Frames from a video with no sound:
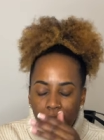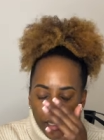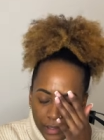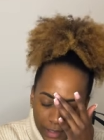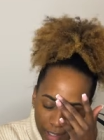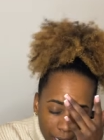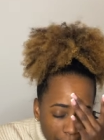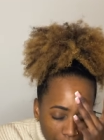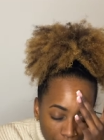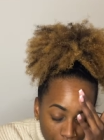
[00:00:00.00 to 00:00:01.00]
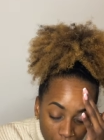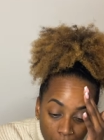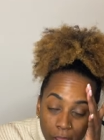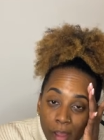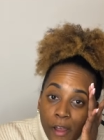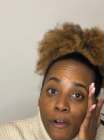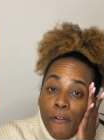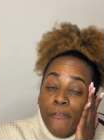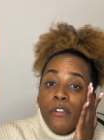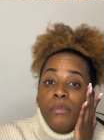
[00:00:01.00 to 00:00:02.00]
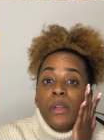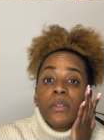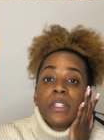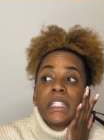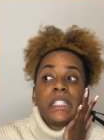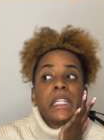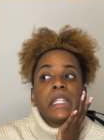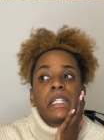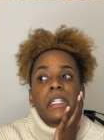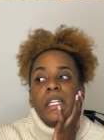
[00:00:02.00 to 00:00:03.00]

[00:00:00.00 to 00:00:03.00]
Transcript: And today I am full blown sick.